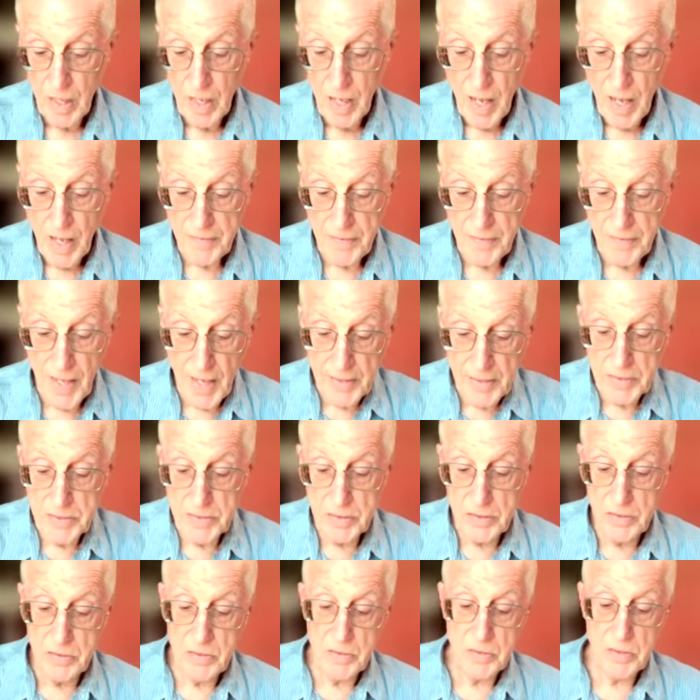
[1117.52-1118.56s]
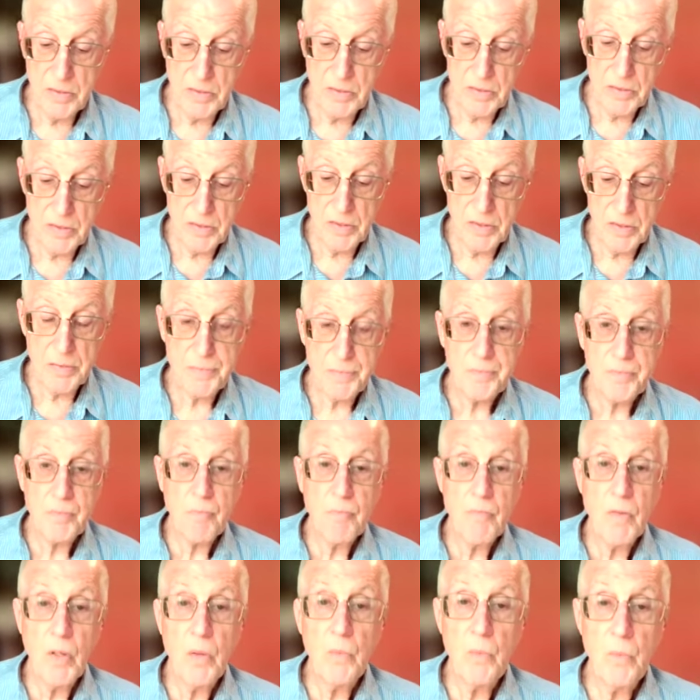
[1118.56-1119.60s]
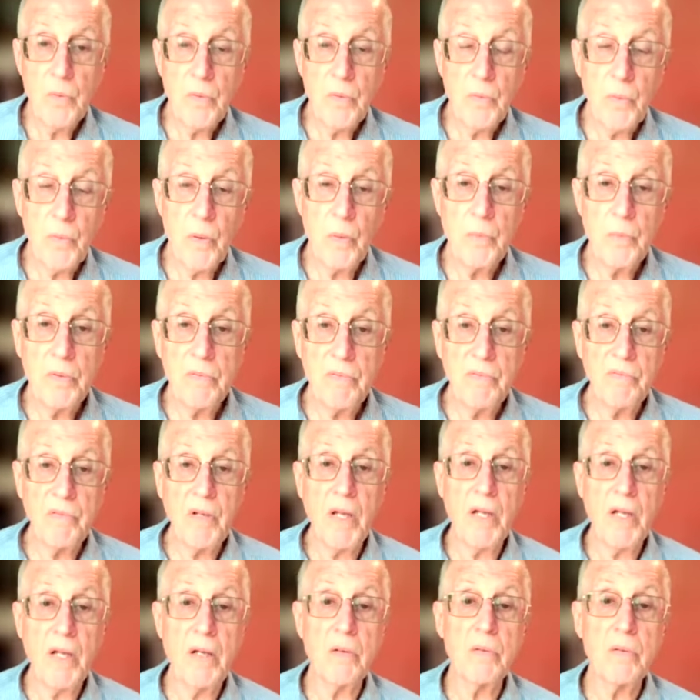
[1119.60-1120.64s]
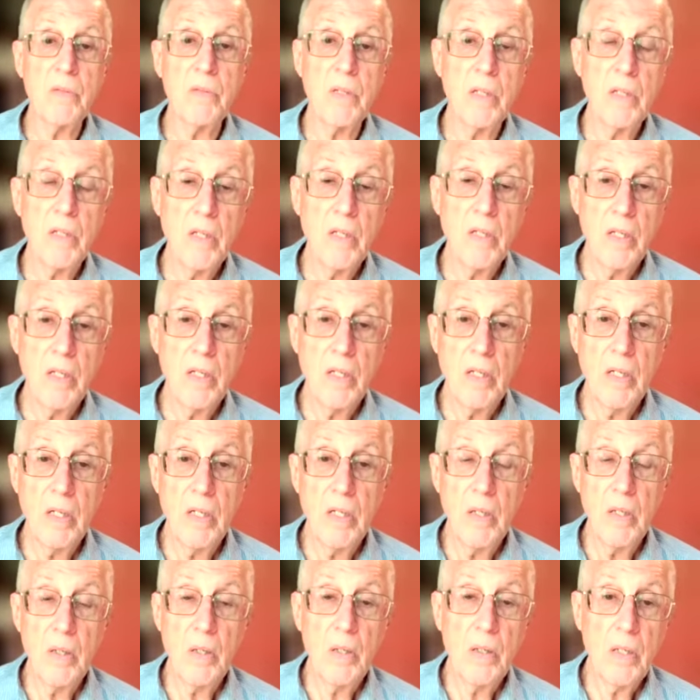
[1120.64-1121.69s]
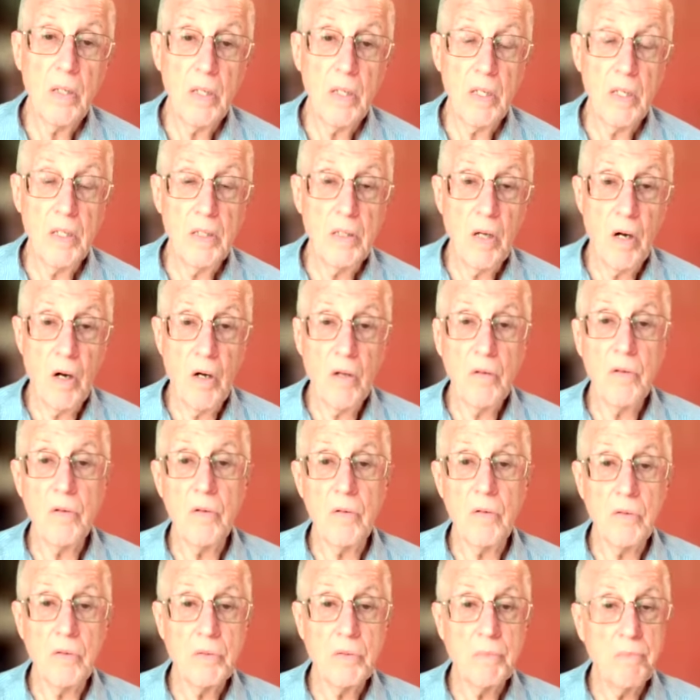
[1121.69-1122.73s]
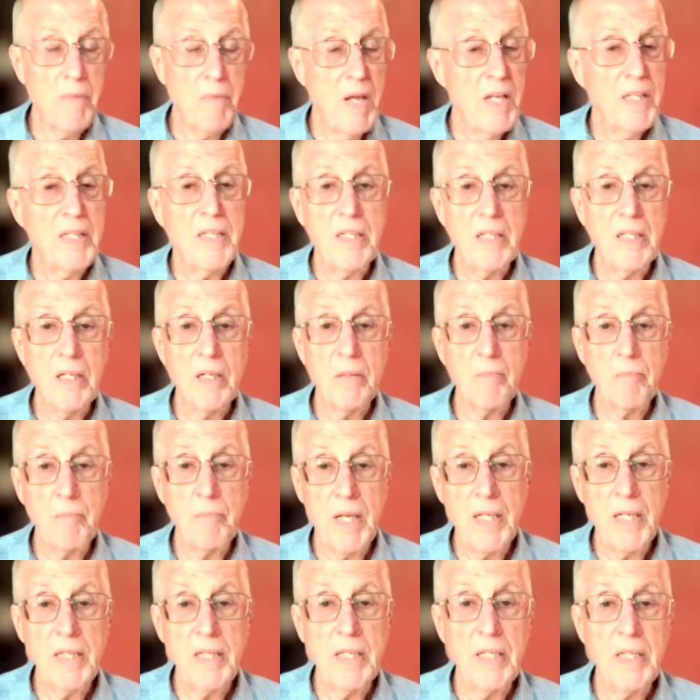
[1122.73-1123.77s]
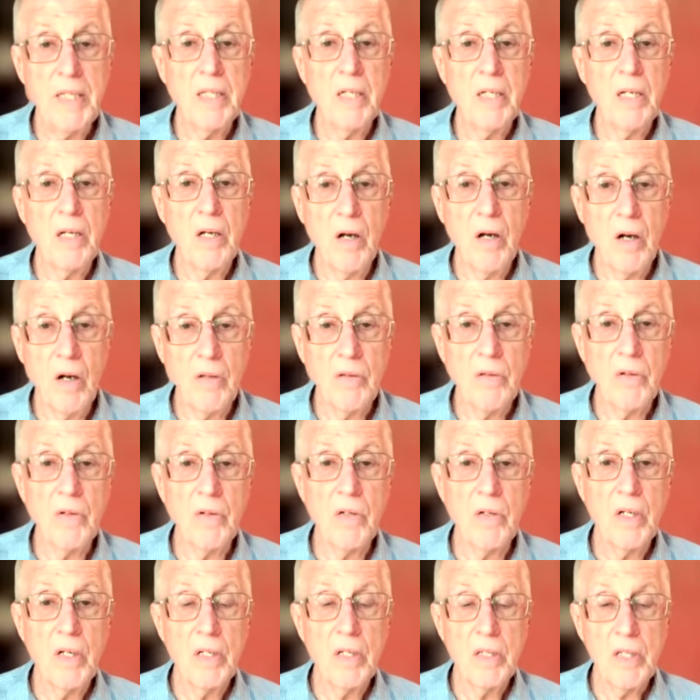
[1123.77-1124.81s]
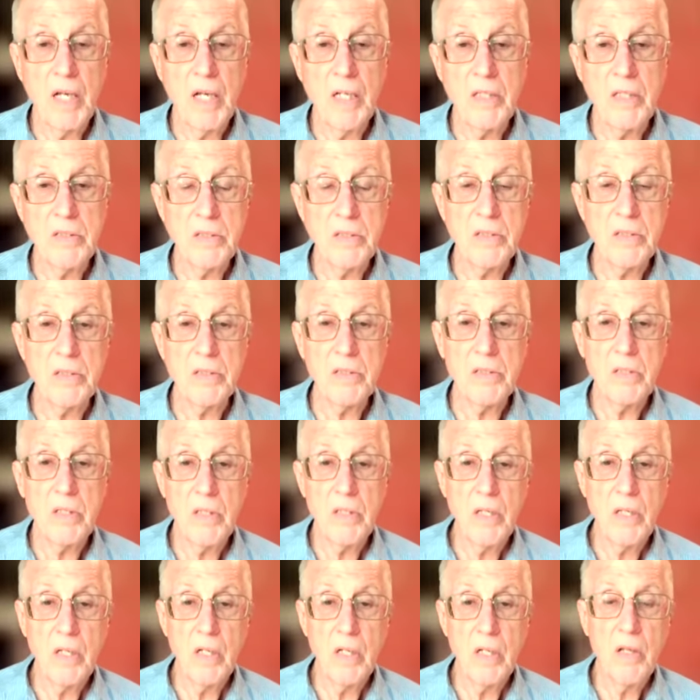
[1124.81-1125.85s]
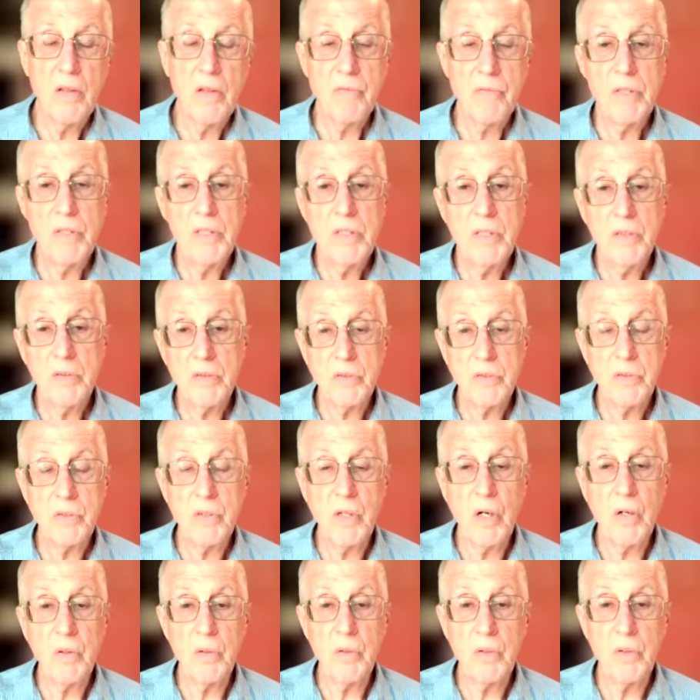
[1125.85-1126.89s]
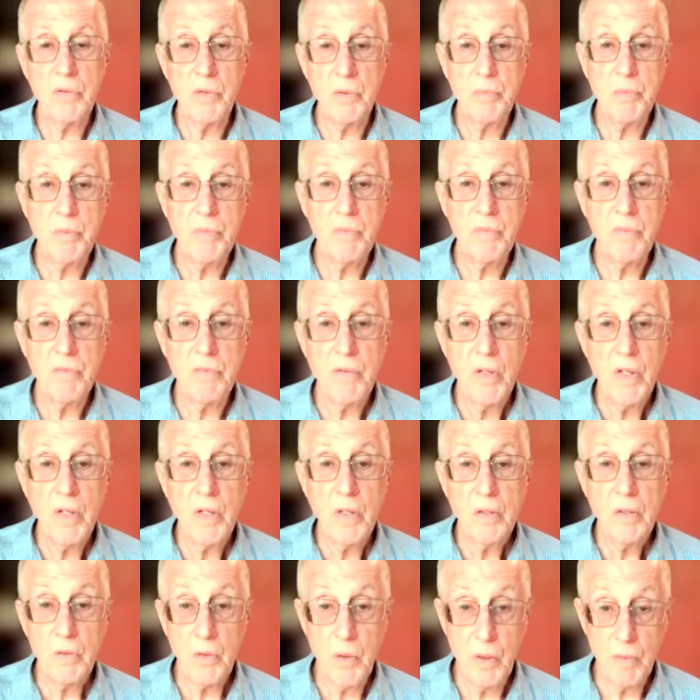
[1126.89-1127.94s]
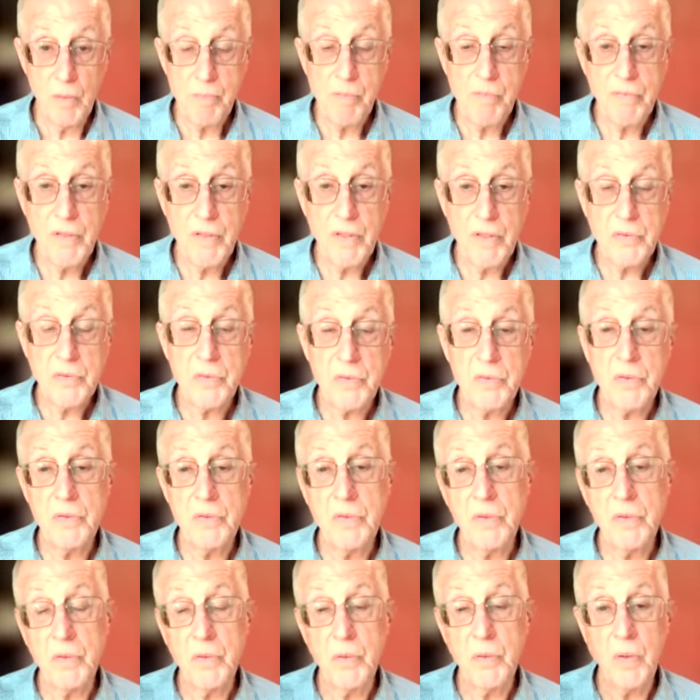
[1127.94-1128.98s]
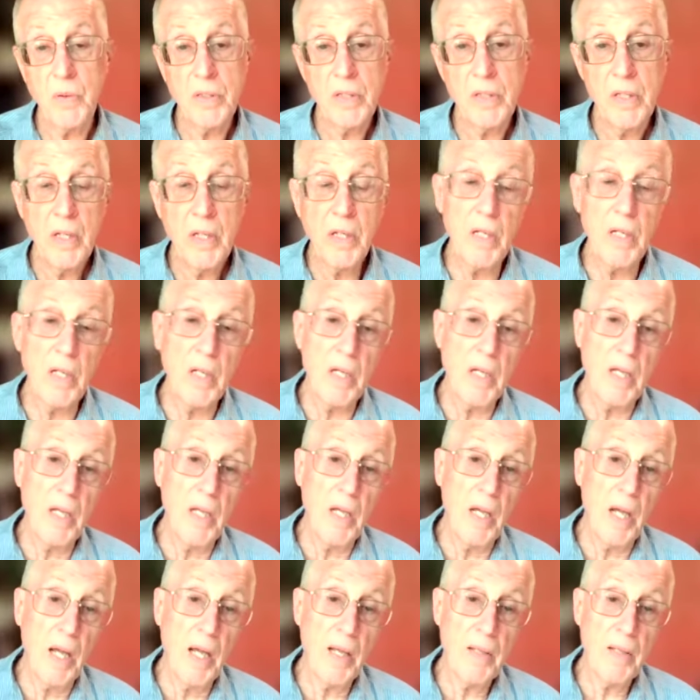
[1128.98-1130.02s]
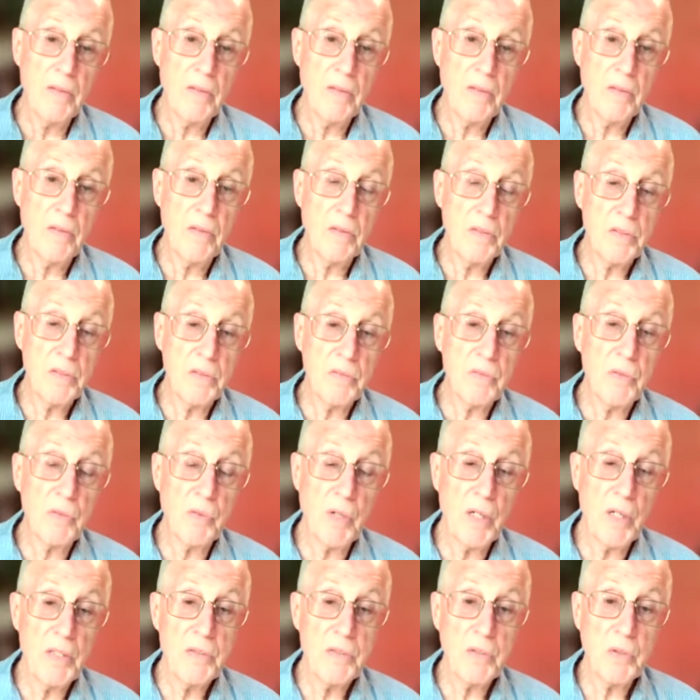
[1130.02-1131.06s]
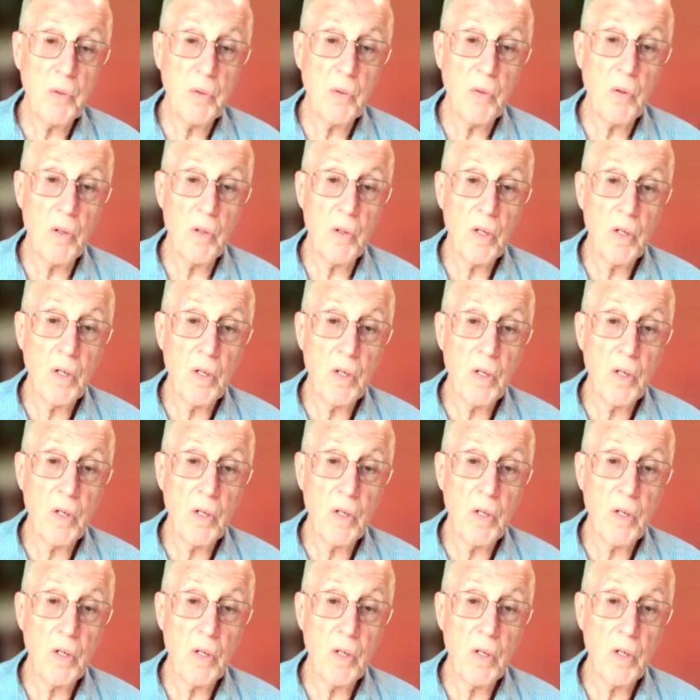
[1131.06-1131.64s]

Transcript: And that is consistent with what we've found in others, many, many other cases. 3 years ago, a group of law professors in New York and Civil Rights Corps